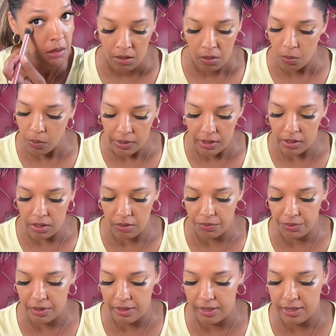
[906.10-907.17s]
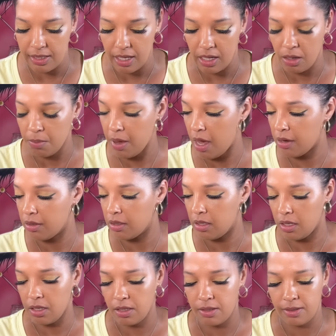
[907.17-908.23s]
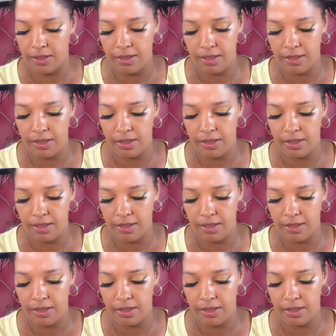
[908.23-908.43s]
What a difference setting powder does.